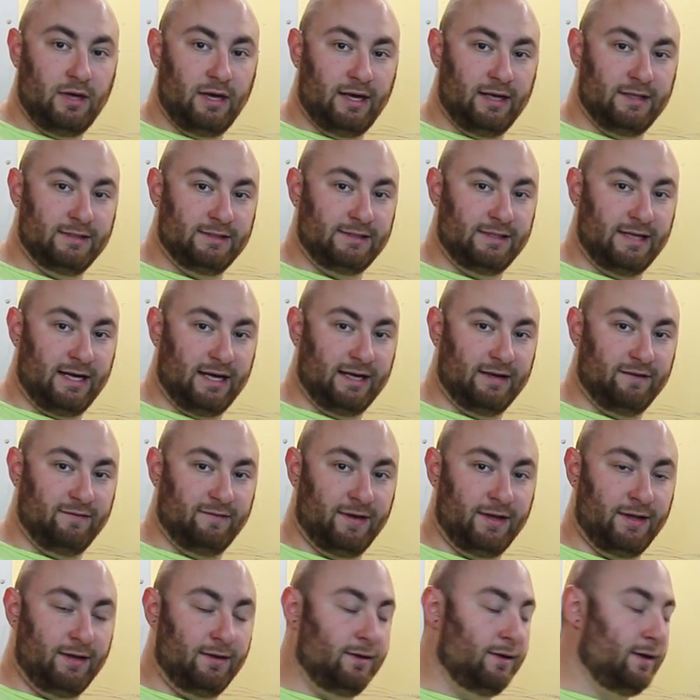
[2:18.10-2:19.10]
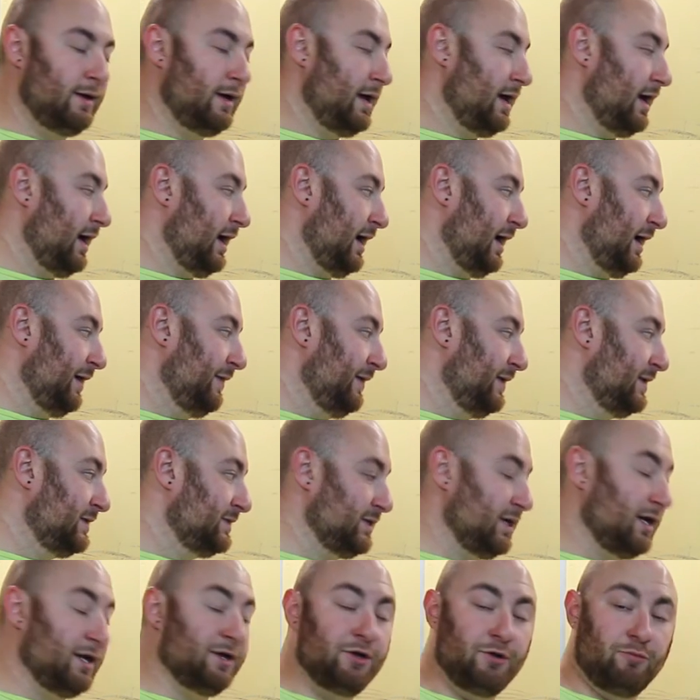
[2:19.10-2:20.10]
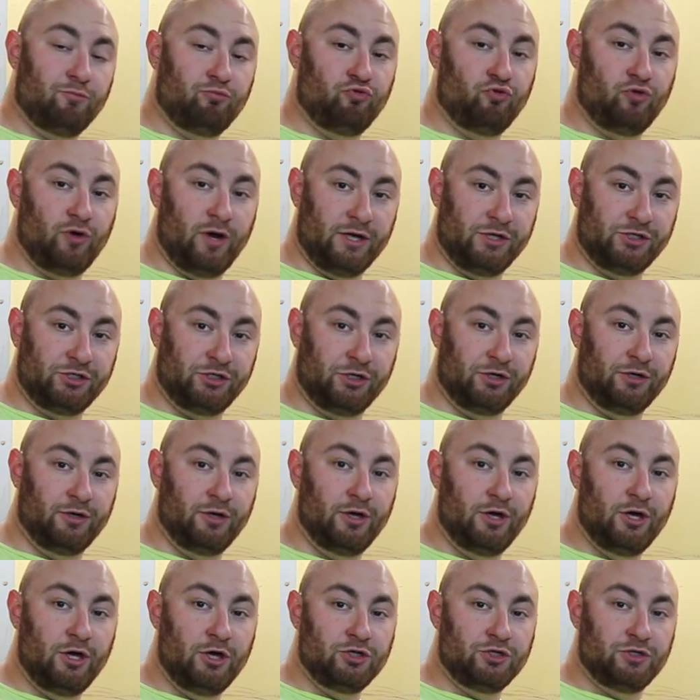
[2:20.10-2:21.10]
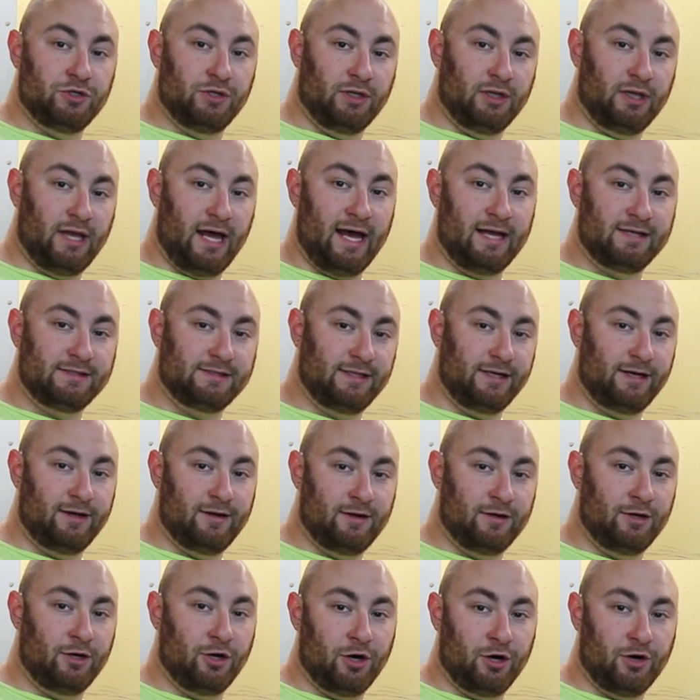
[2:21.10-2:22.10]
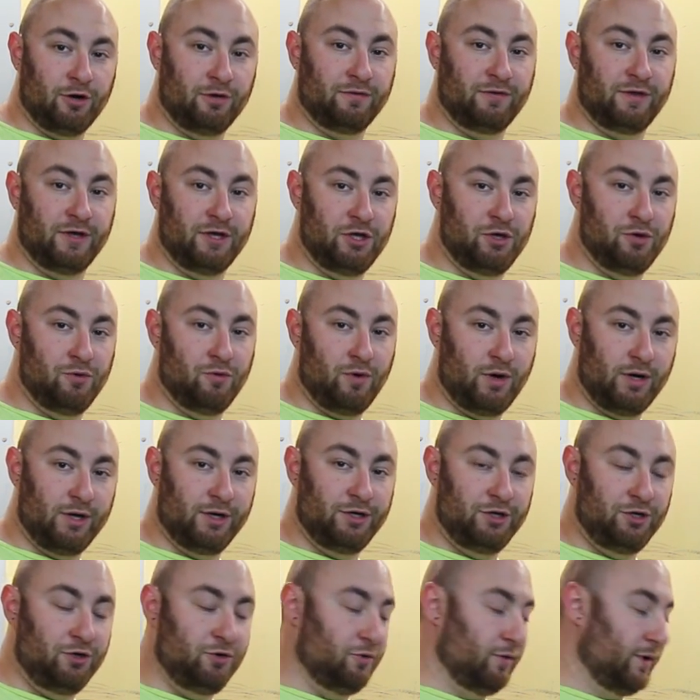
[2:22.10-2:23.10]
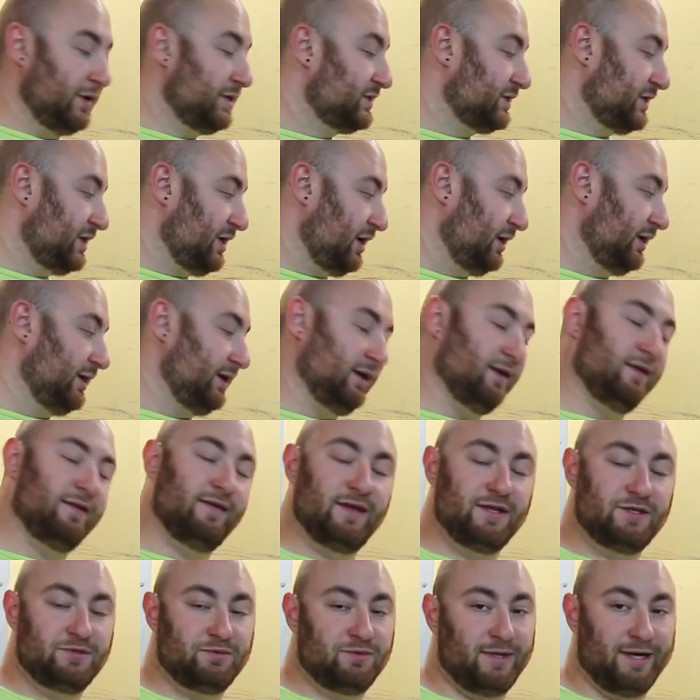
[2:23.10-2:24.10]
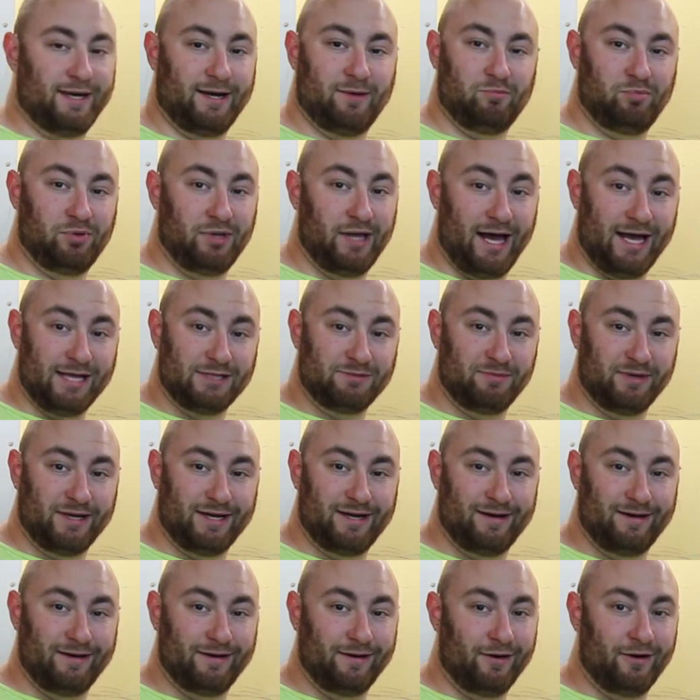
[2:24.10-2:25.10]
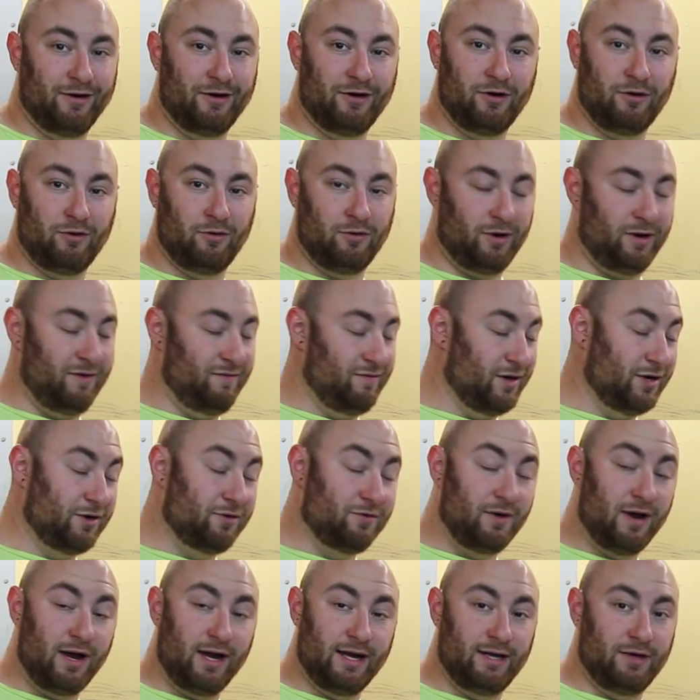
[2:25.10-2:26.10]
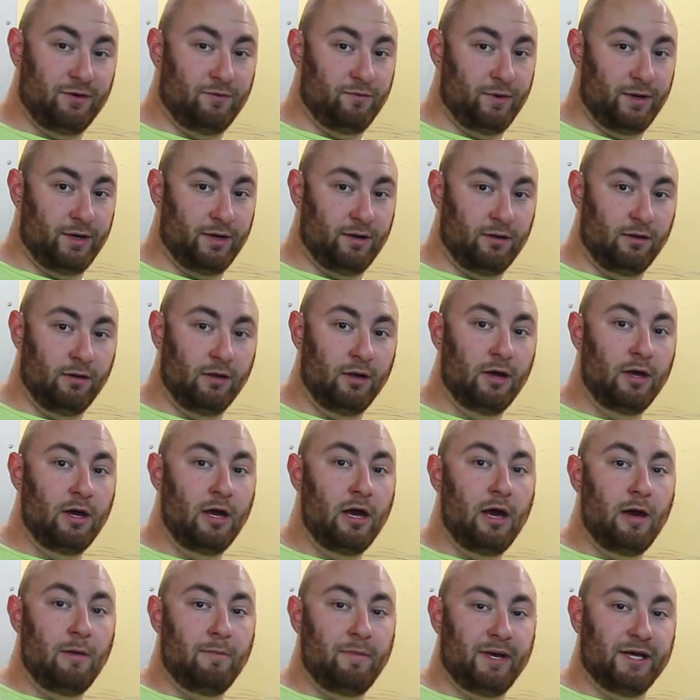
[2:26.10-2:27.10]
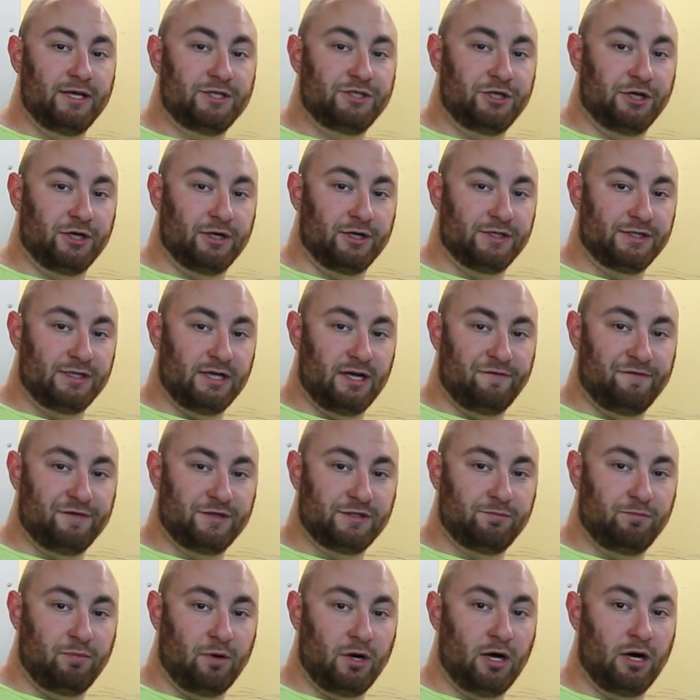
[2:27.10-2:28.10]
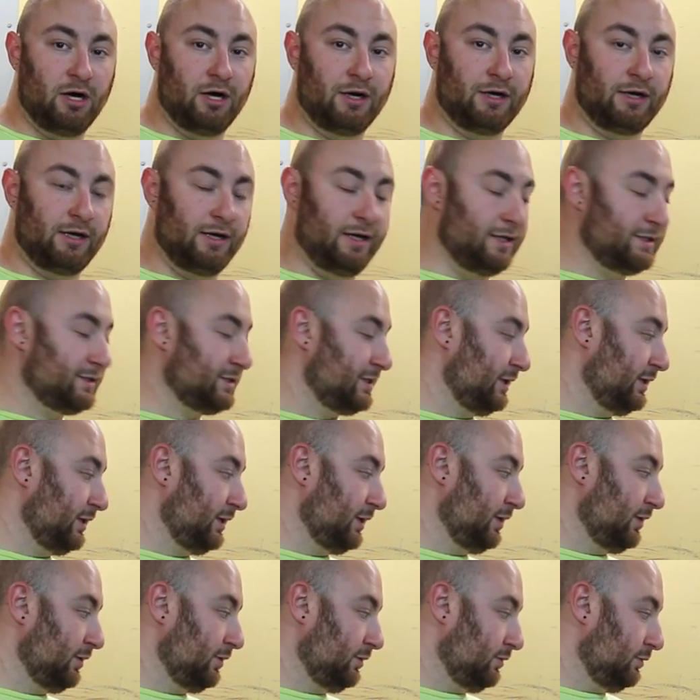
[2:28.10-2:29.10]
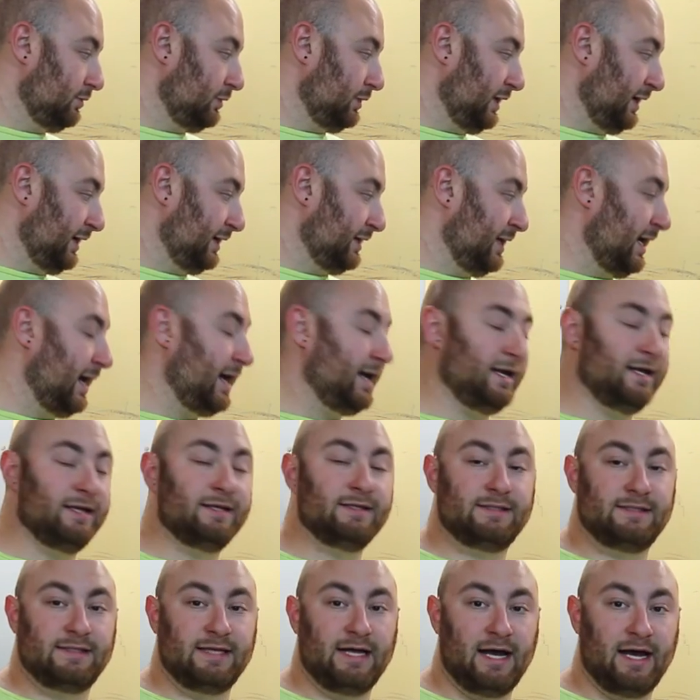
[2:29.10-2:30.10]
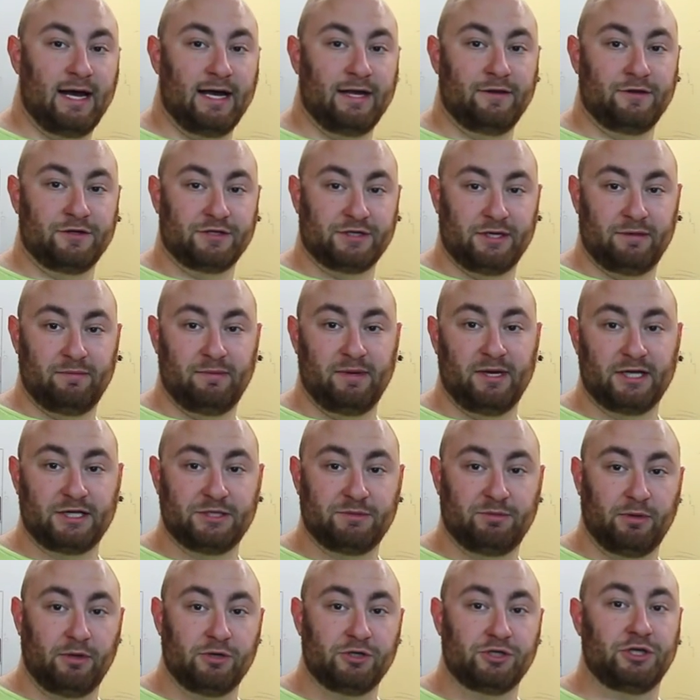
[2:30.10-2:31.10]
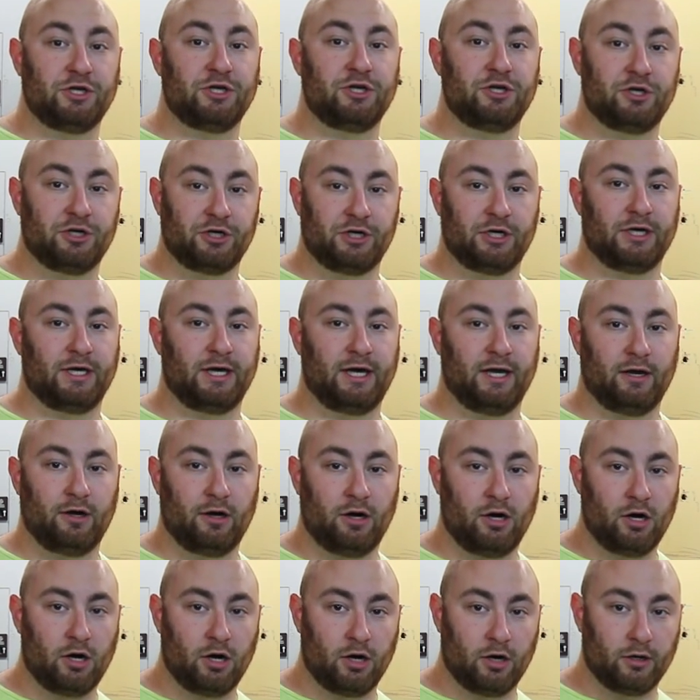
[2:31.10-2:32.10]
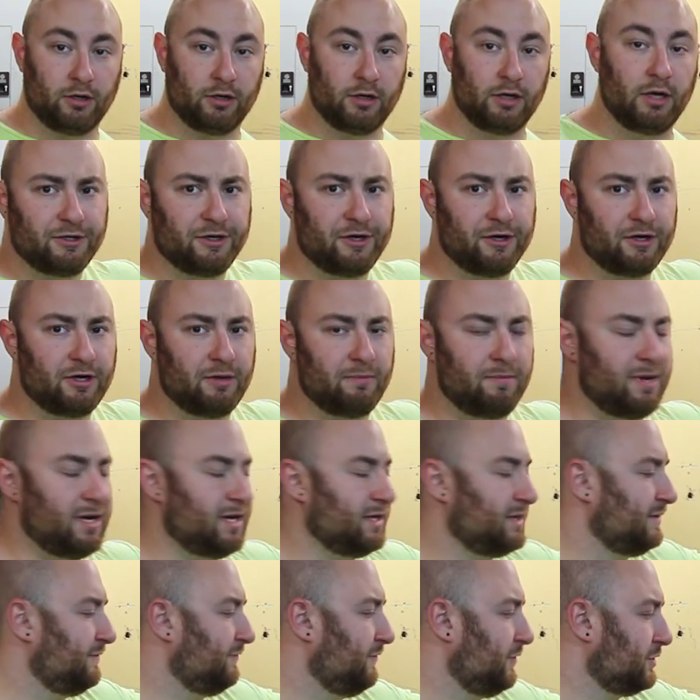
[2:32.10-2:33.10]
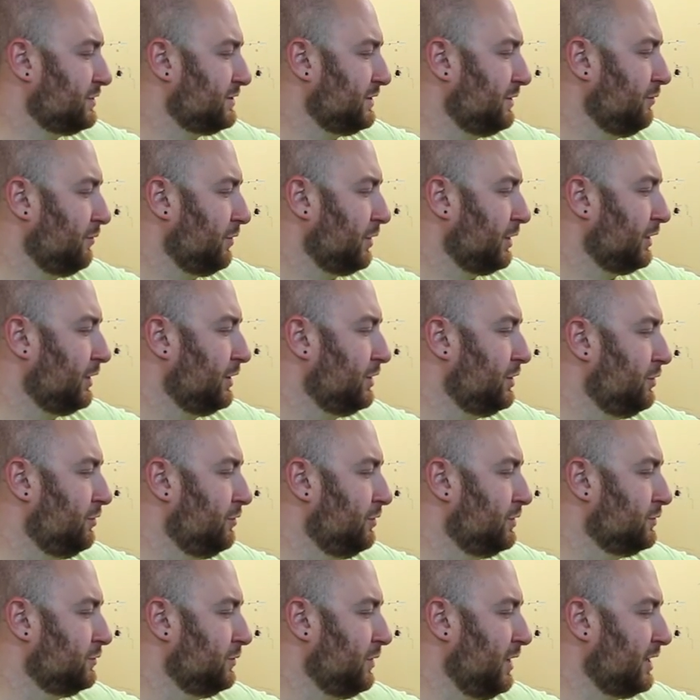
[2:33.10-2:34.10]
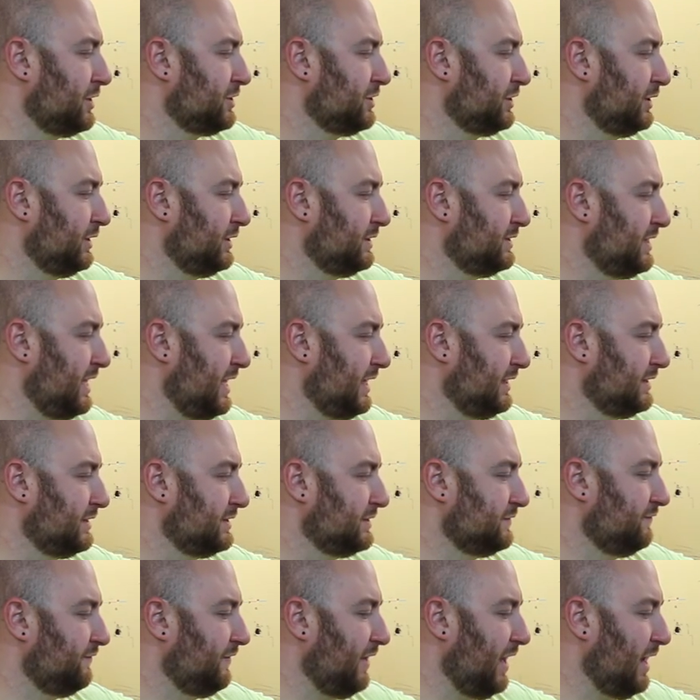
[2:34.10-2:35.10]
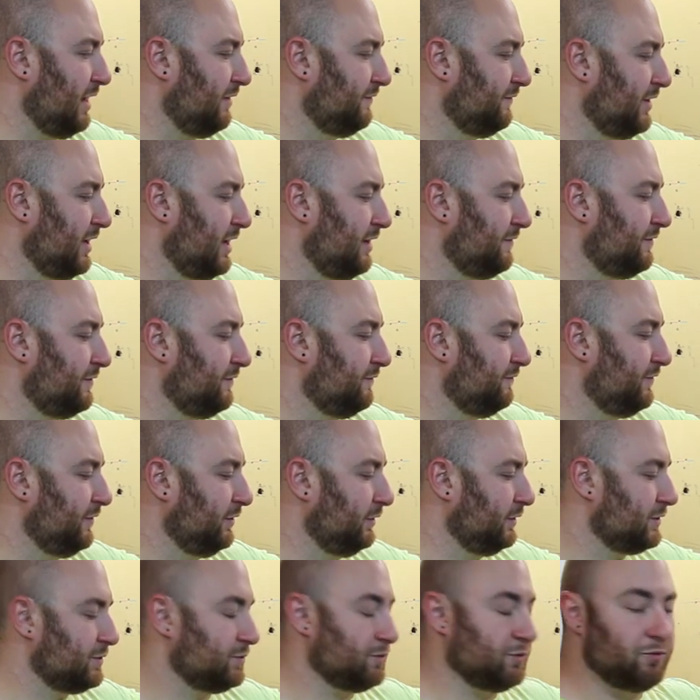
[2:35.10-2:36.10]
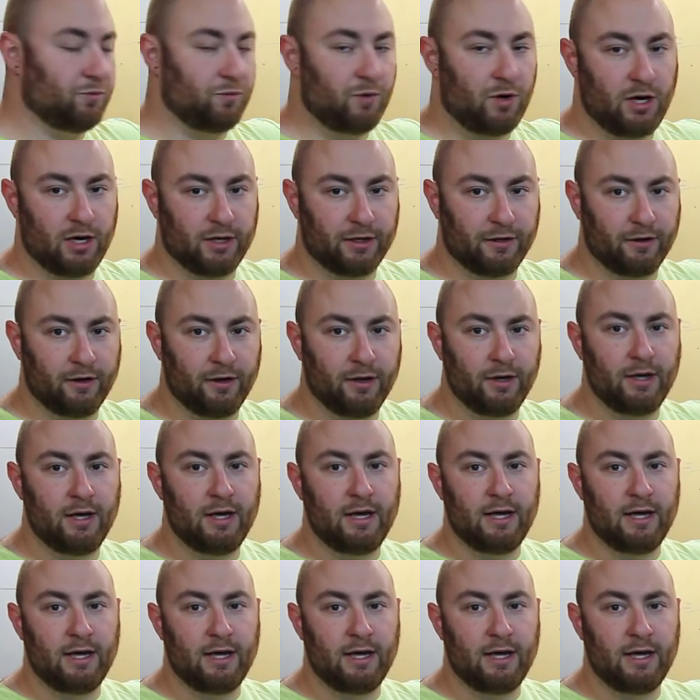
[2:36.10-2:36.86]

inside of it uh, that is under pressure. So the last thing on earth that you want to do is cut into this with like a plasma cutter or even a grinding wheel because you're going to set off a spark, it's going to ignite inside, there's going to be an explosion and you're going to get hurt. So here in a minute, the first thing we're going to do is we're actually going to take this valve off and fill this with water.